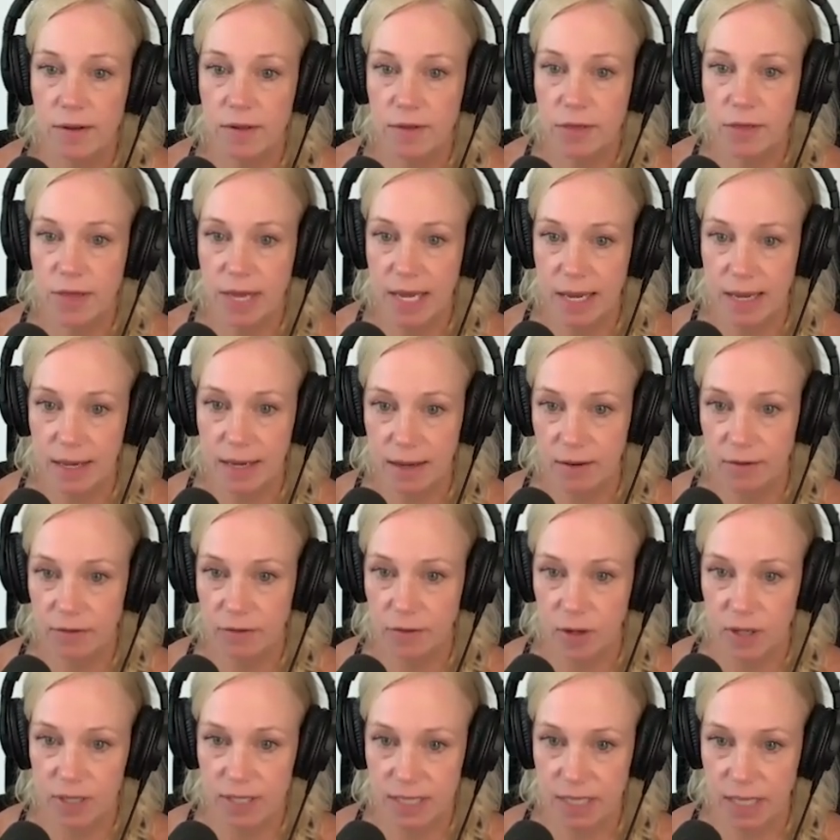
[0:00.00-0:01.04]
thing
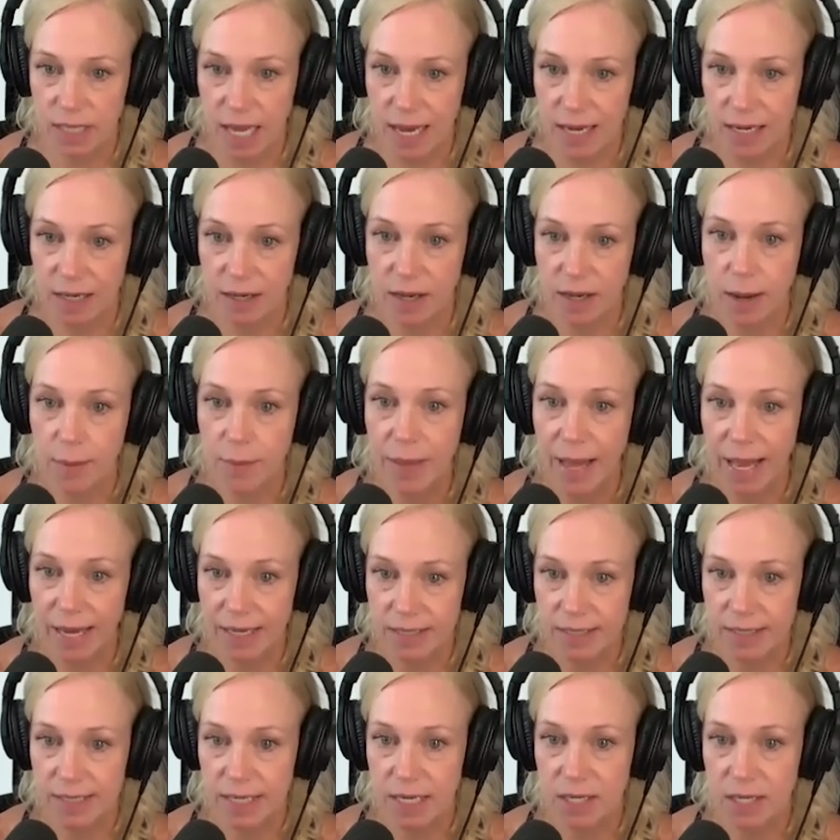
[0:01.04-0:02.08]
for us to kind of come back
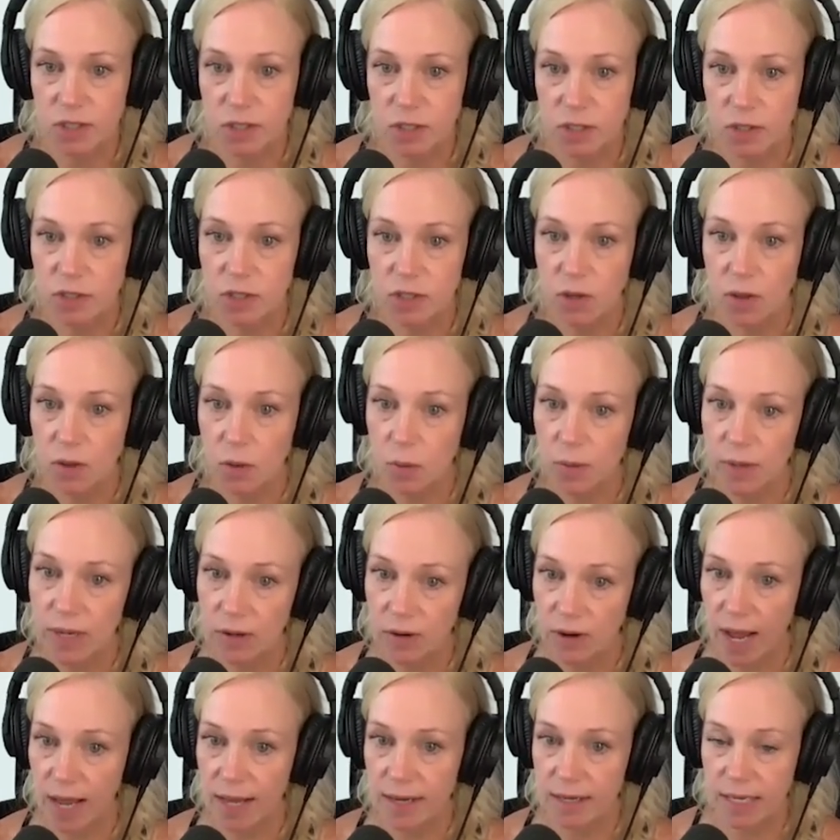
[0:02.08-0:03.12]
to center so that we are
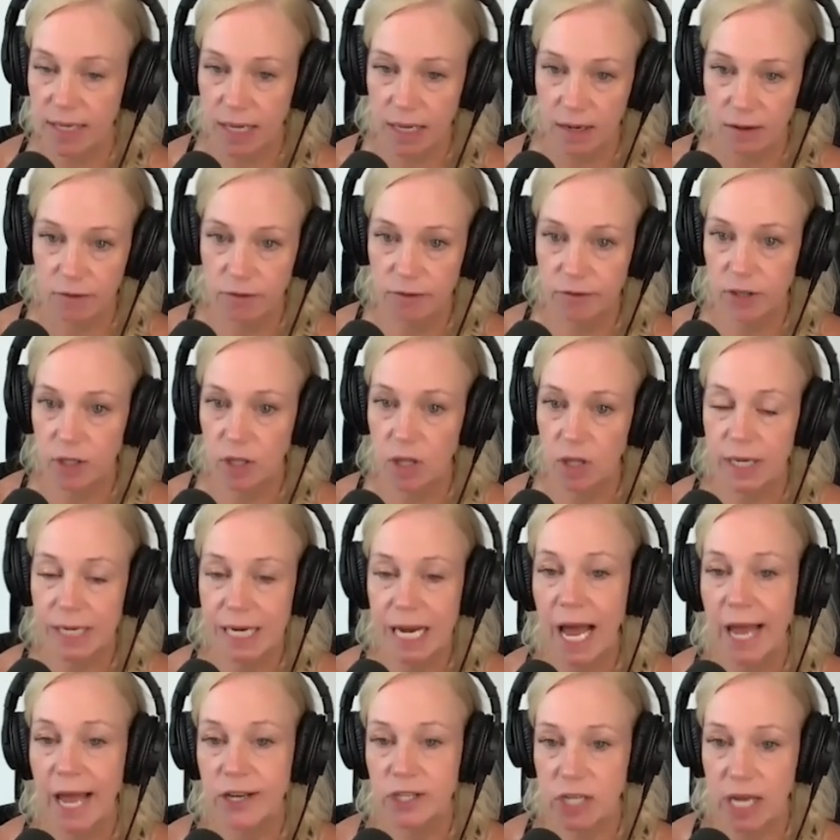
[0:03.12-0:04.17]
not getting full on
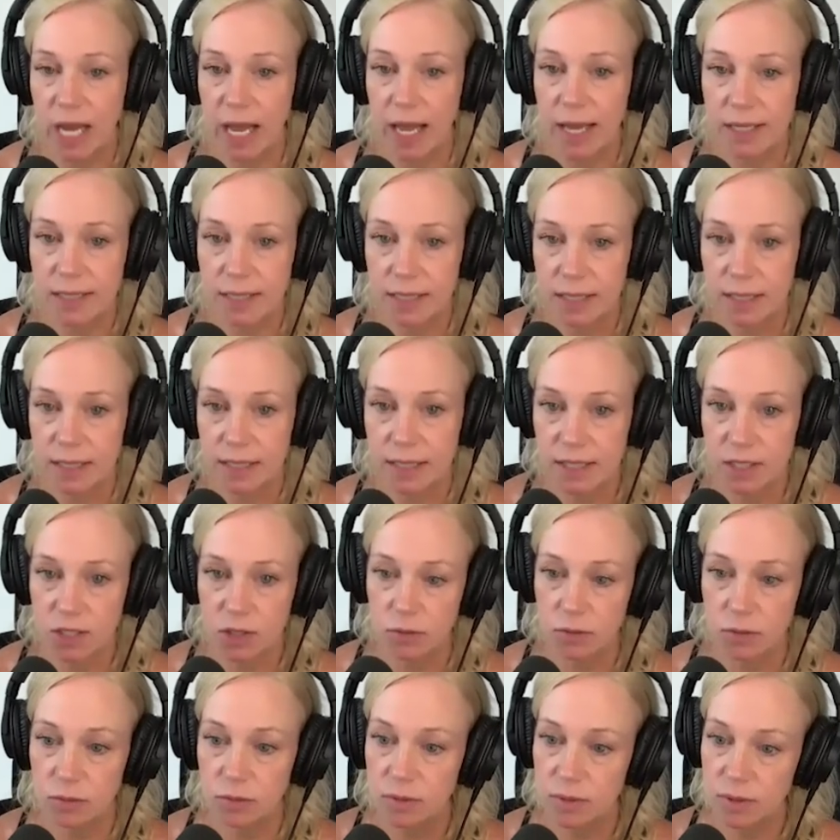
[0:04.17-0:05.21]
hijacked is
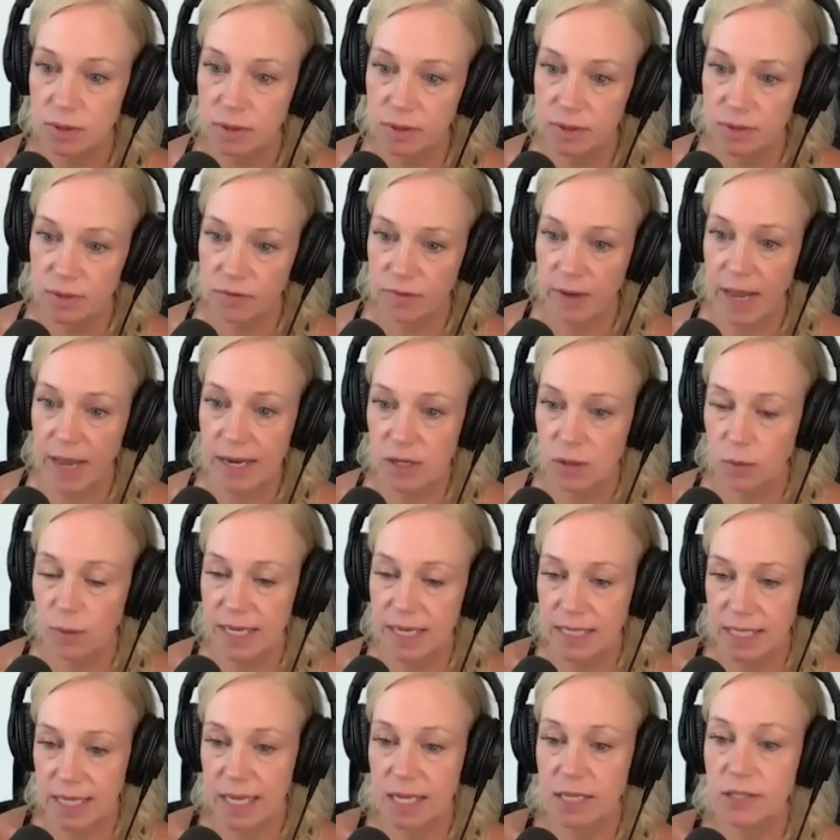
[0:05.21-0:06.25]
to find a way
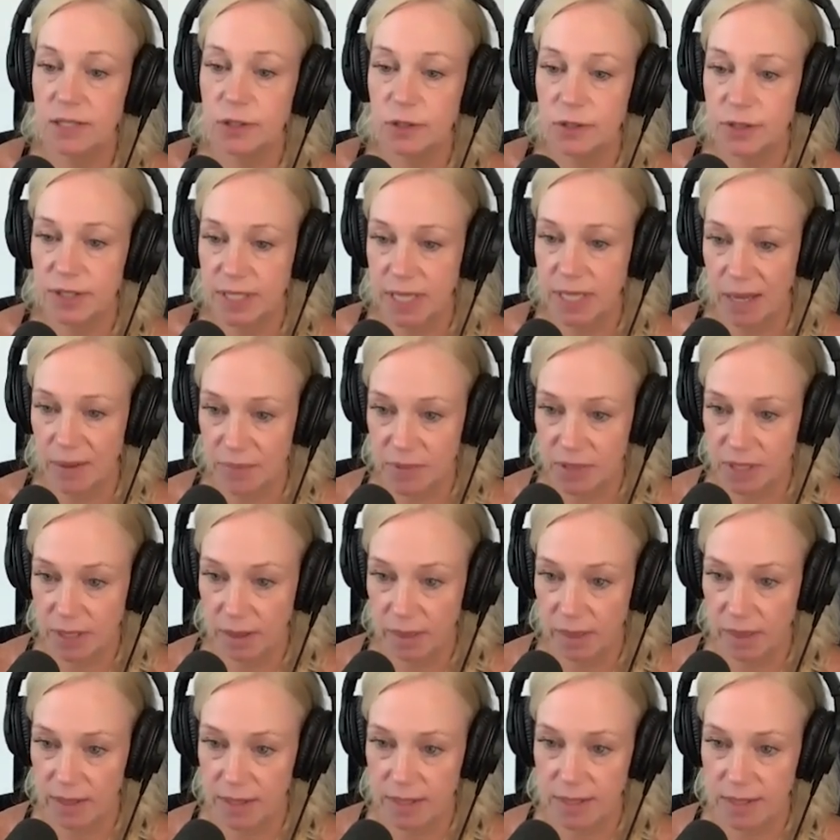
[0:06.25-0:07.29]
to intercept
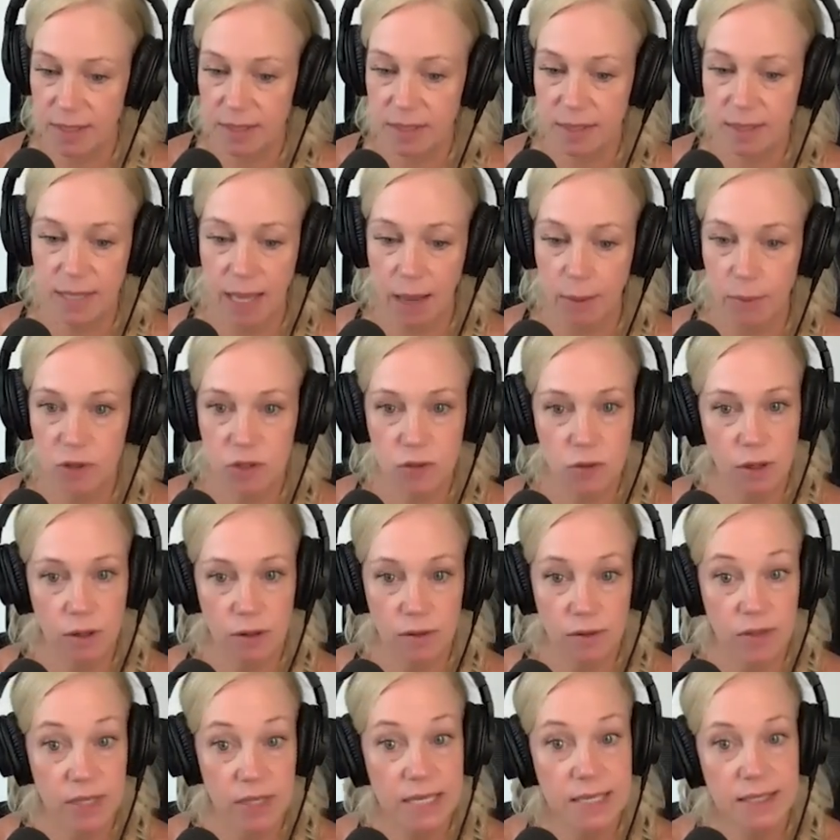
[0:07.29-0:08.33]
this
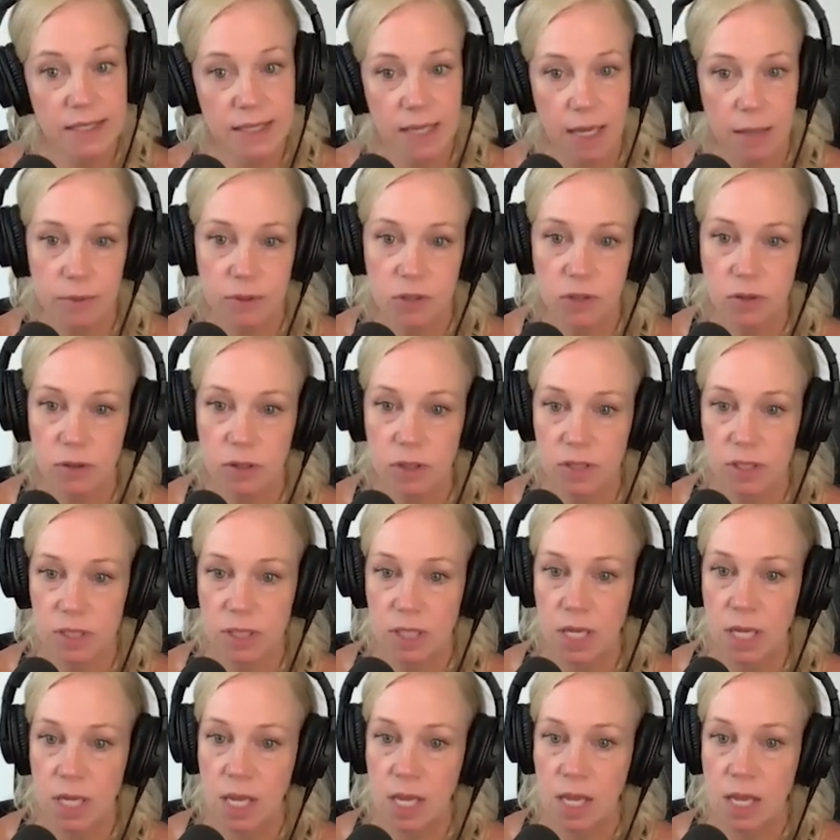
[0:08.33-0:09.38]
saboteur these saboteurs
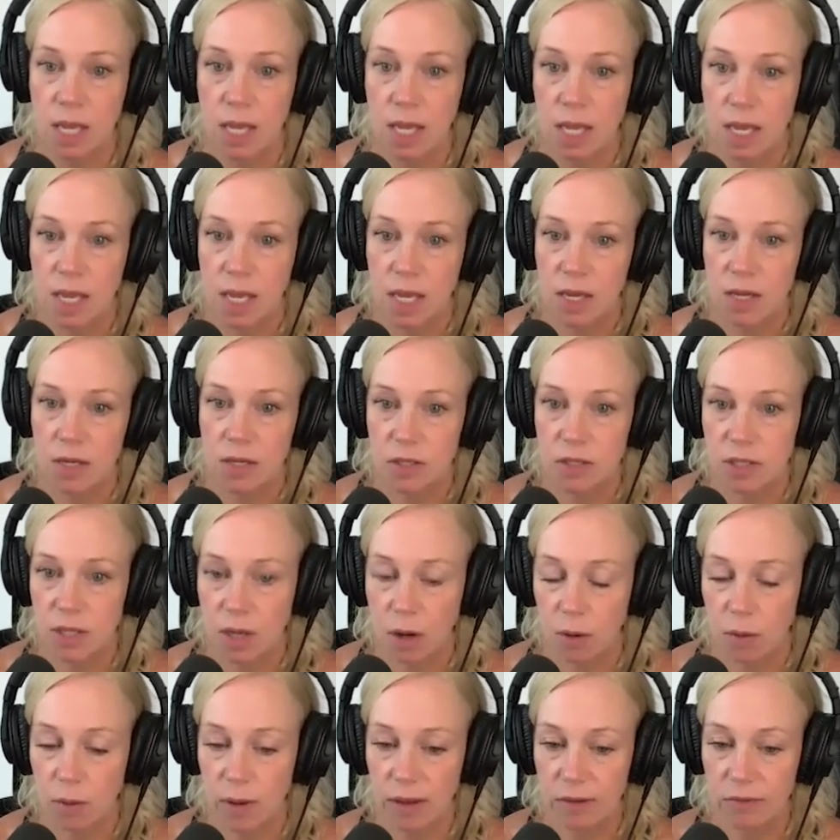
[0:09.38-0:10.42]

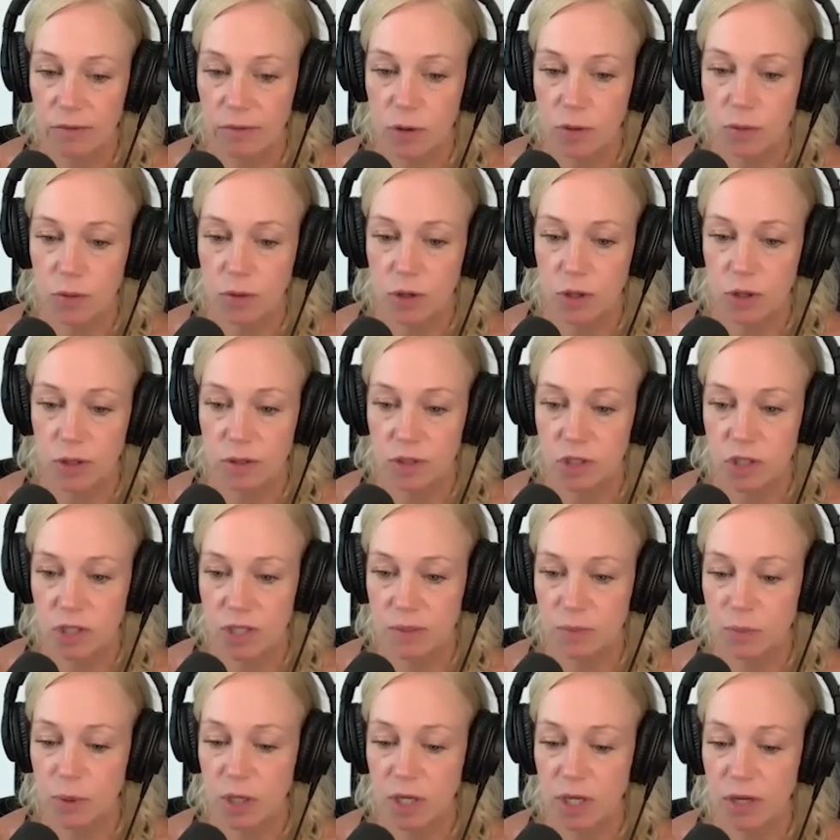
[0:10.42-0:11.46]
so if you could
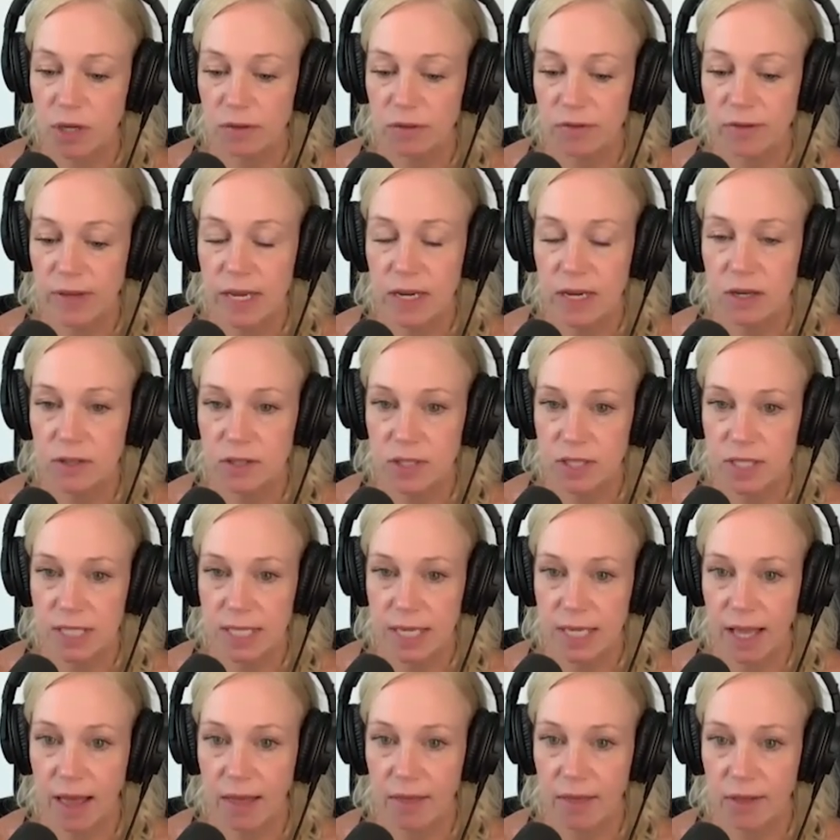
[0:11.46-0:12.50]
just put your fingers
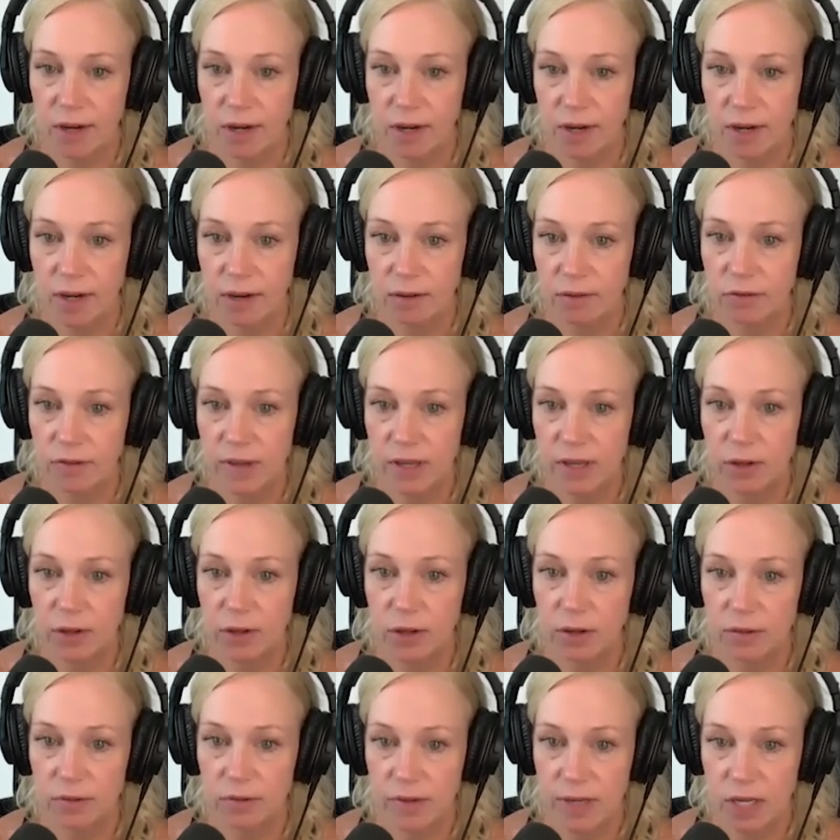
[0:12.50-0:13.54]
together and feel
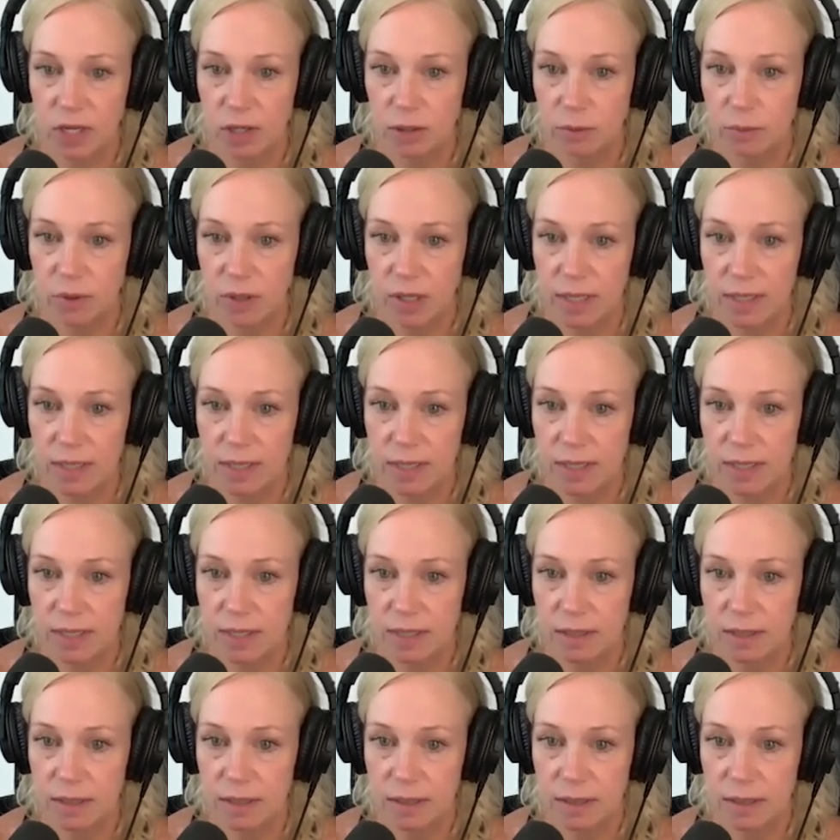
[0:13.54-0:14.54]
your fingerprints